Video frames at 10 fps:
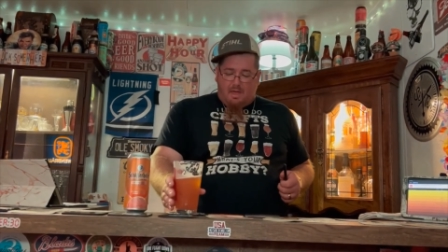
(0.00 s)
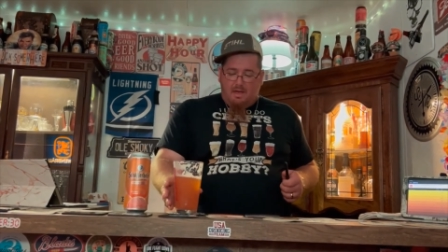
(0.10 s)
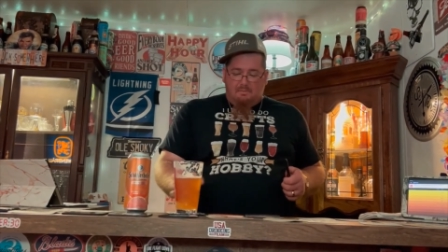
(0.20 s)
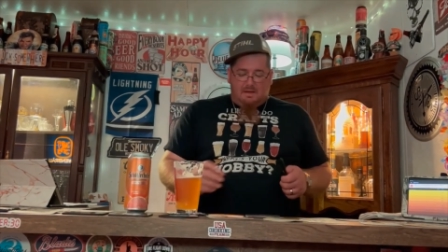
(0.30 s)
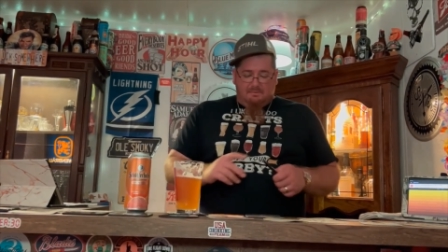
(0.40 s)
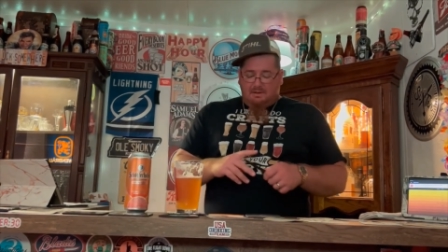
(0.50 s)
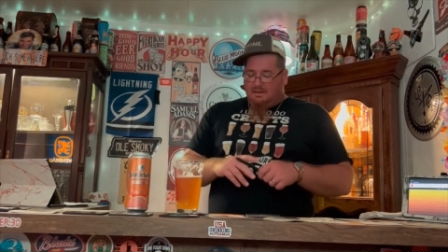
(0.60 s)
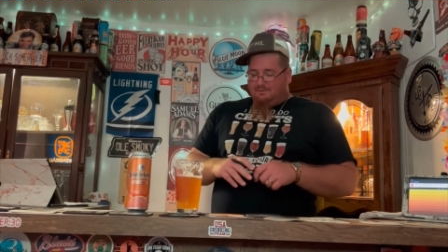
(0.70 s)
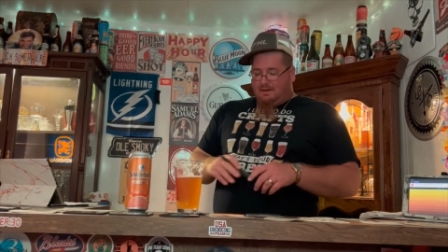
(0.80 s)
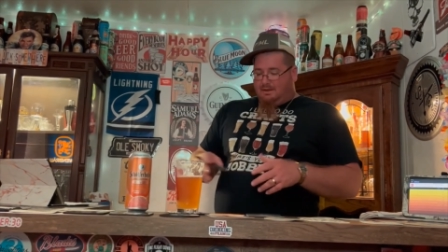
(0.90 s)
I mean,
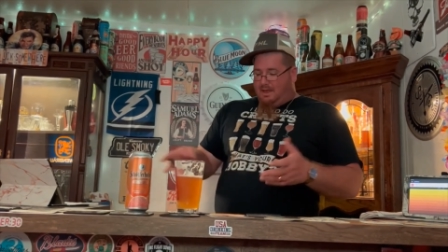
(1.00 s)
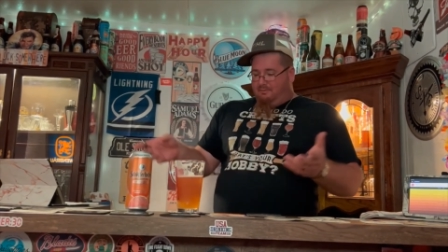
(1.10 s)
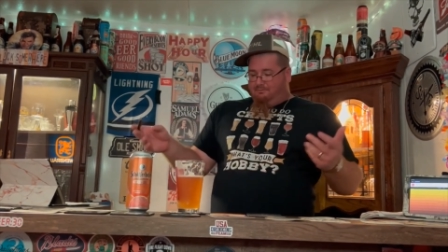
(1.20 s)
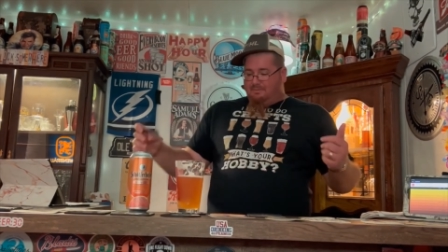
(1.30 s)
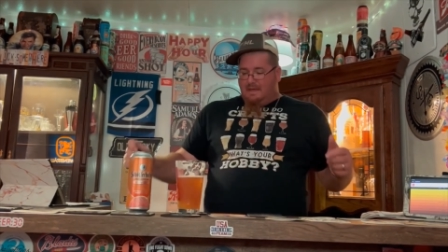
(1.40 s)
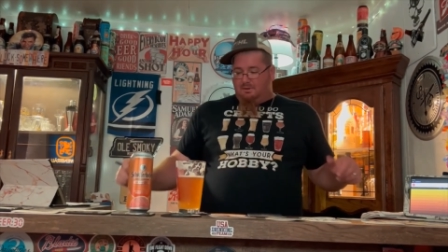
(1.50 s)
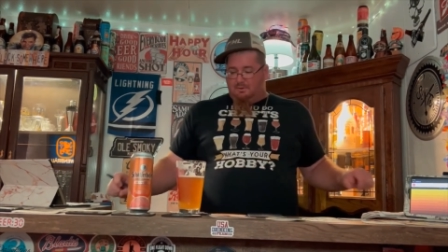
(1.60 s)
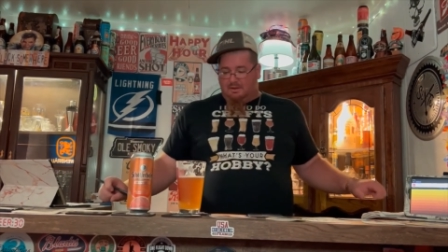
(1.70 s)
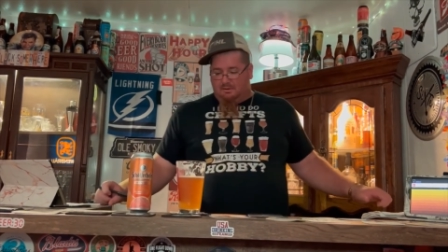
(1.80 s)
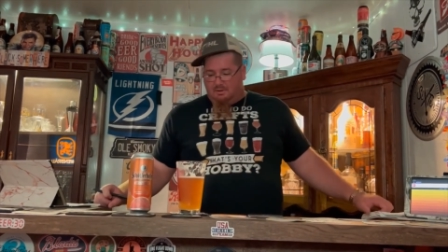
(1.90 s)
they nailed
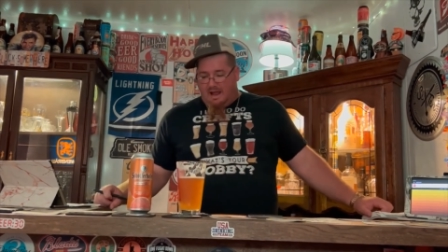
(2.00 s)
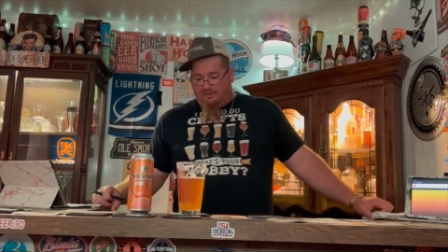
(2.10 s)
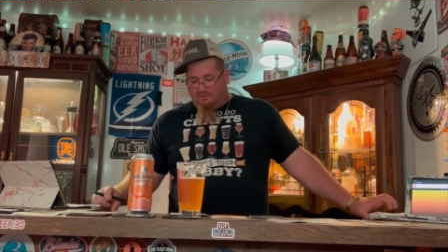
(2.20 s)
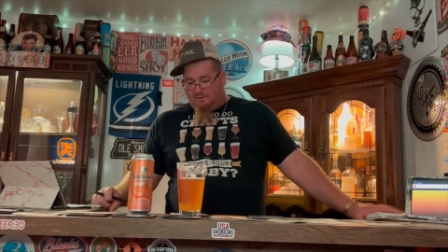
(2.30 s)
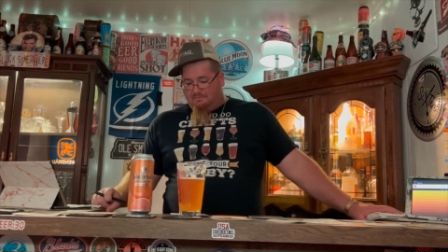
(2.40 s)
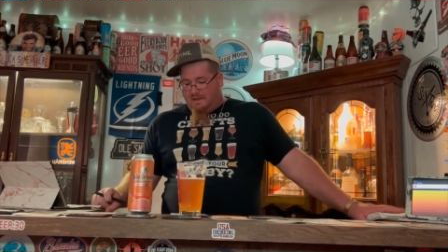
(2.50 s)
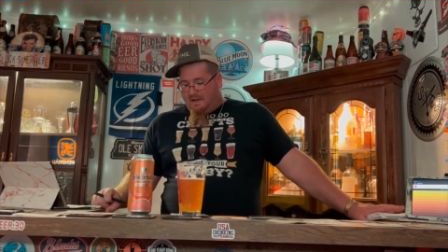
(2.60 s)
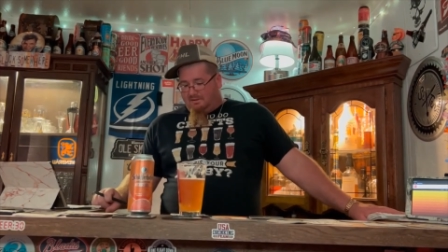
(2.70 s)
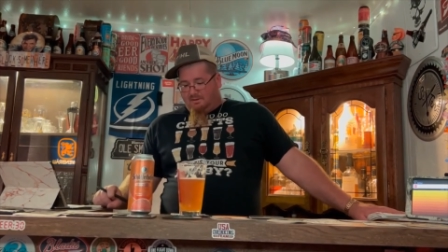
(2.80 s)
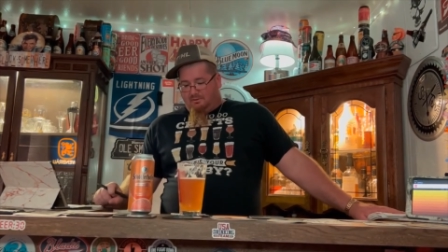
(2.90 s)
what they were after. They
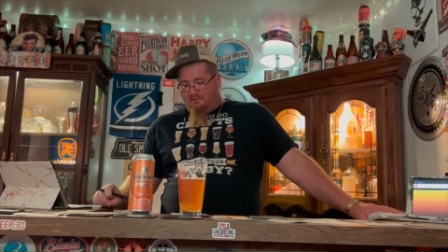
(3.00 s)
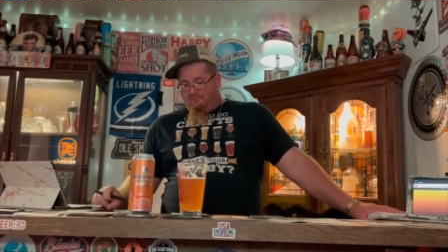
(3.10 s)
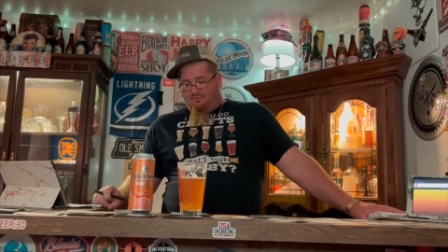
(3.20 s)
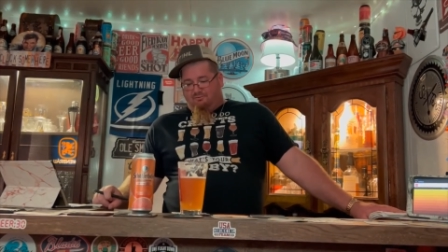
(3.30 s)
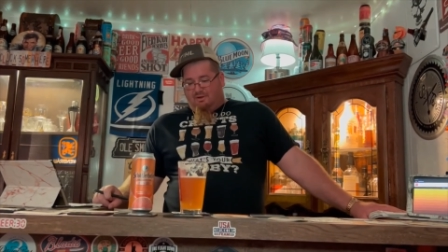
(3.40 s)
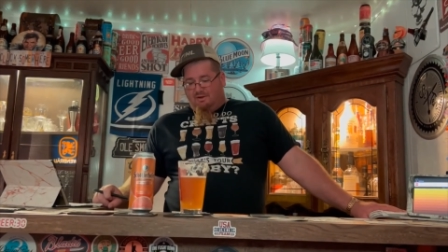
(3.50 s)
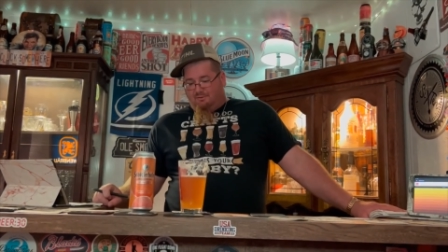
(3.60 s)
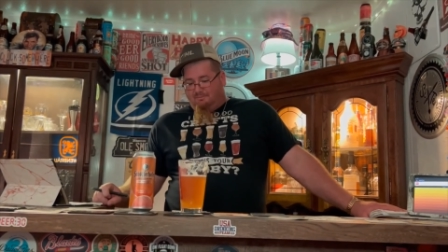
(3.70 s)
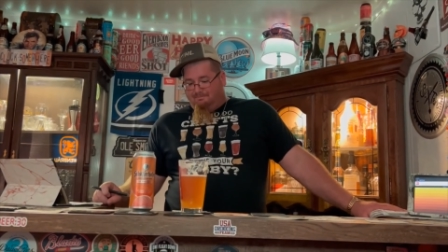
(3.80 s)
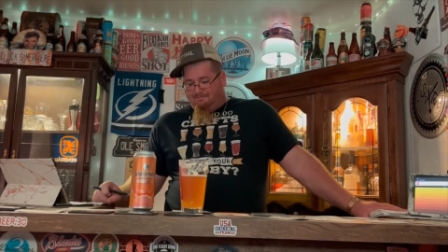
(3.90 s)
got the grapefruit
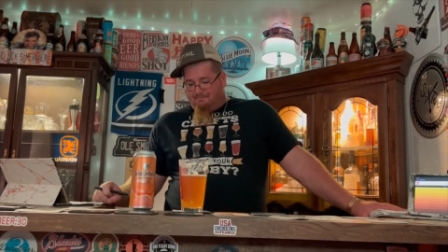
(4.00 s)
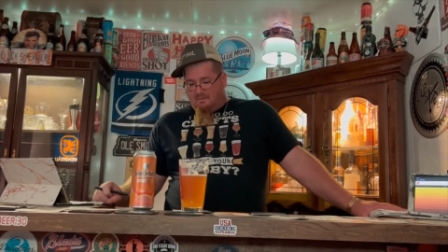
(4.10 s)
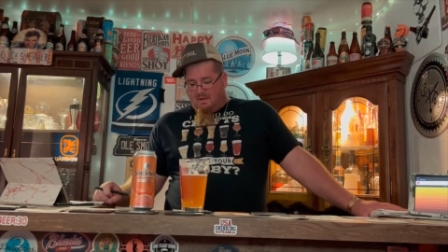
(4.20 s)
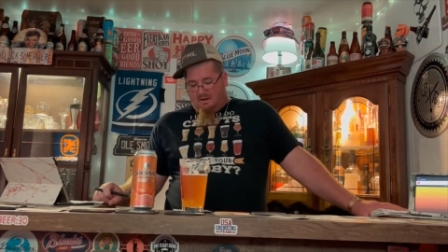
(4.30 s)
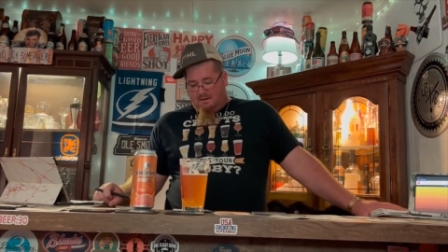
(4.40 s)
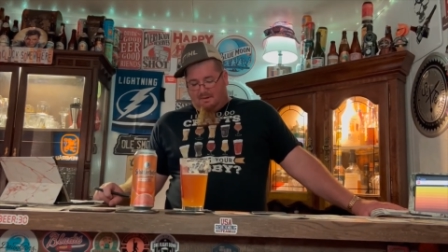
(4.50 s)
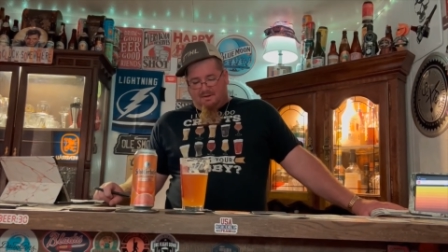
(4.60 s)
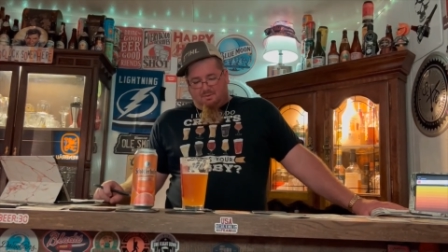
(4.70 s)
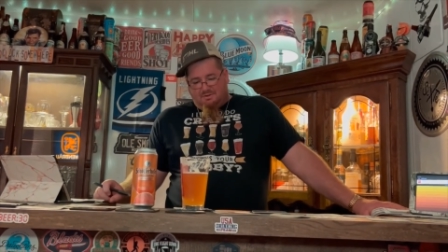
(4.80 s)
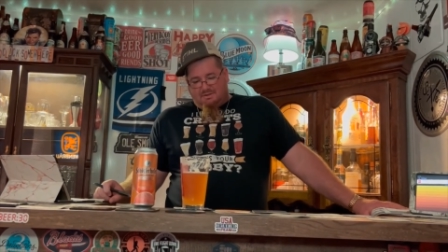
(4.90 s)
flavor. Um, I
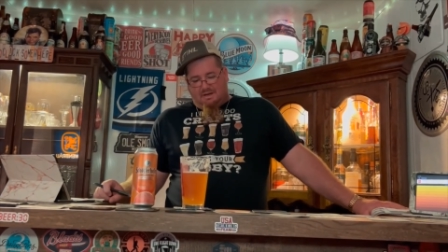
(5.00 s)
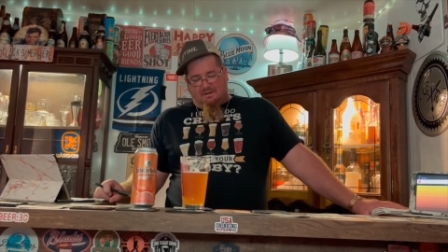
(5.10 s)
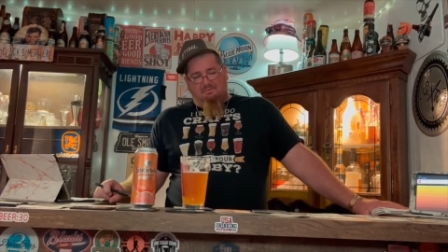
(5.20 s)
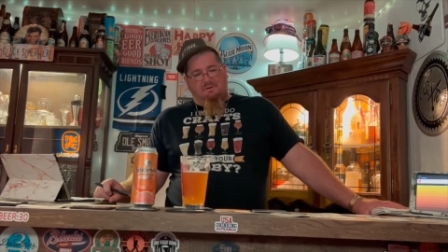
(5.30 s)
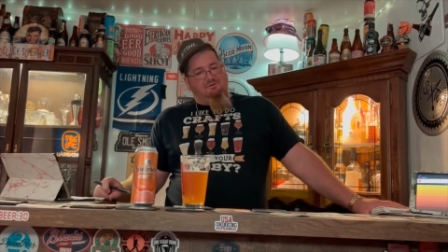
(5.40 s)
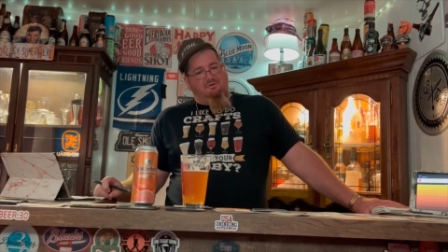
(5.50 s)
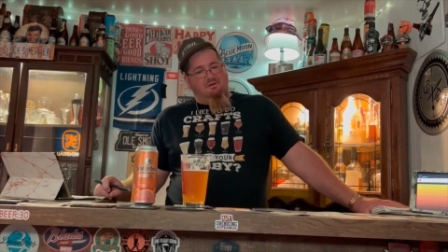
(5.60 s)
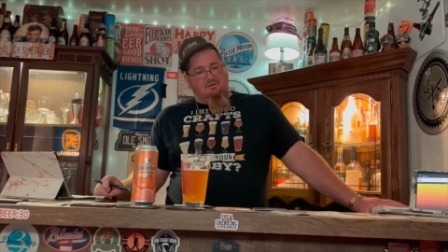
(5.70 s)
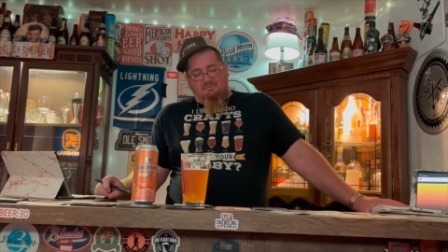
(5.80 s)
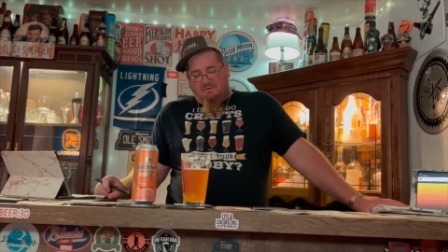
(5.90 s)
just wish it could be
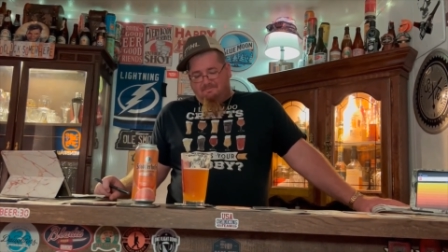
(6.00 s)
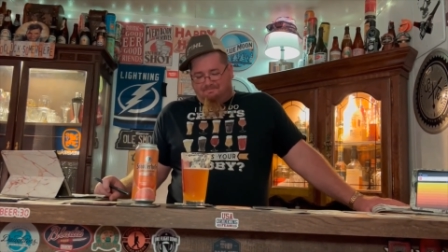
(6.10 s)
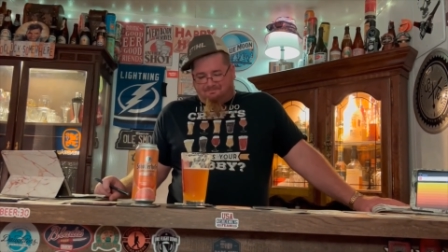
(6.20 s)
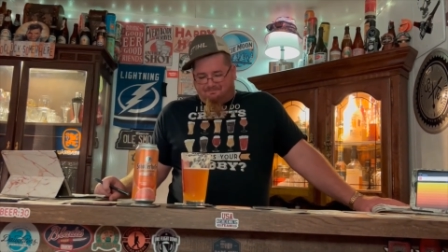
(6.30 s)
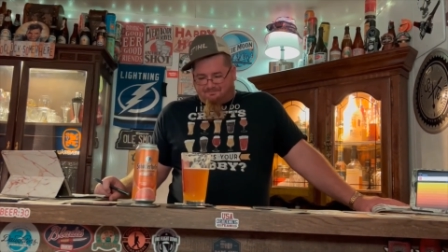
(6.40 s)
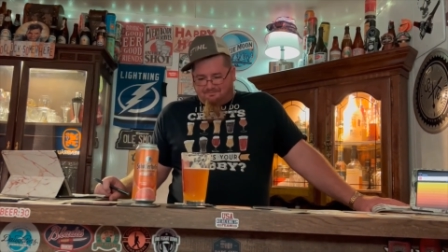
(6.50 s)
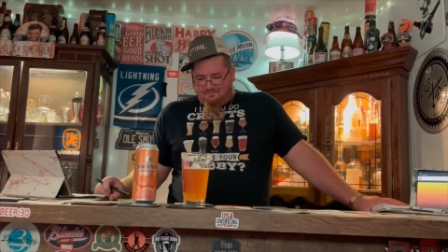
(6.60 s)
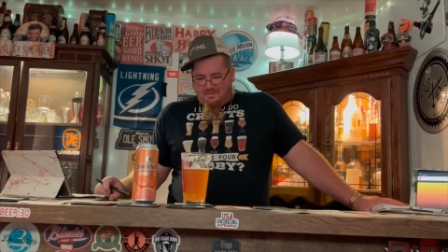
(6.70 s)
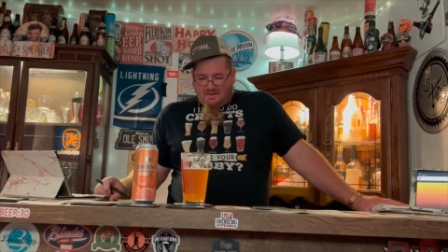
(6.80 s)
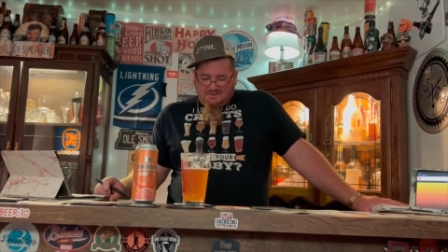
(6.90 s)
stronger, but
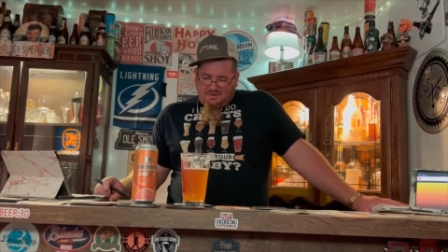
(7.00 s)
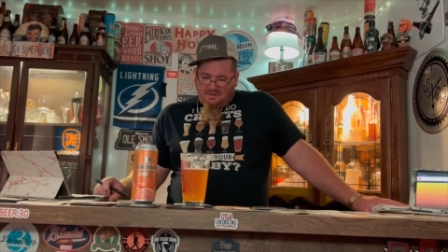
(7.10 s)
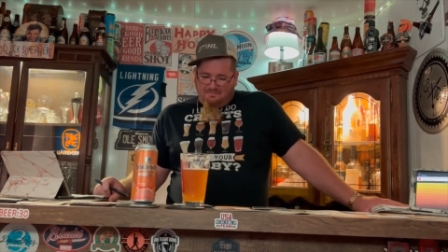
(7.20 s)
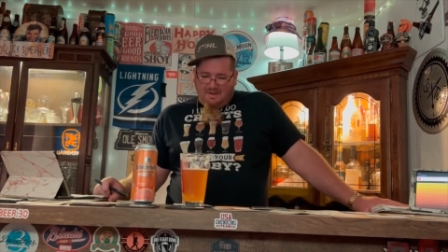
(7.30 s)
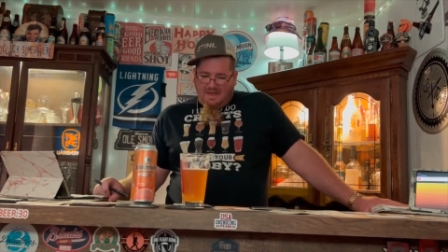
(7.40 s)
so